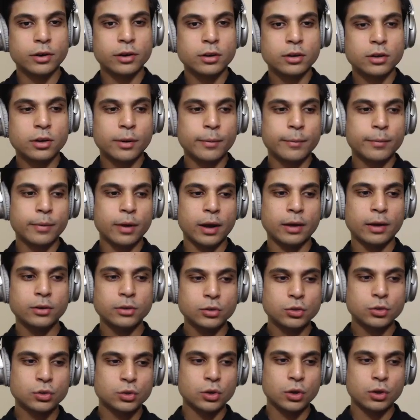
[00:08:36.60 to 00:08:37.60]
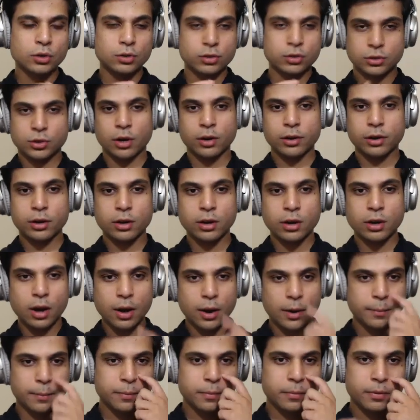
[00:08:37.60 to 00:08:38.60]
Sorry. Sorry.
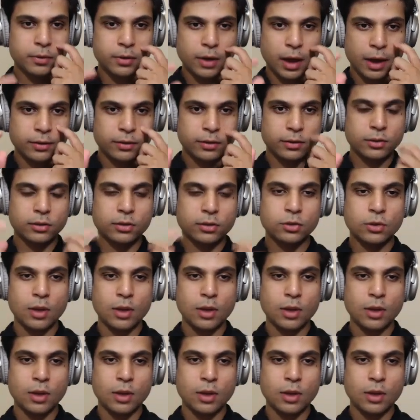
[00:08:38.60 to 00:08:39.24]
And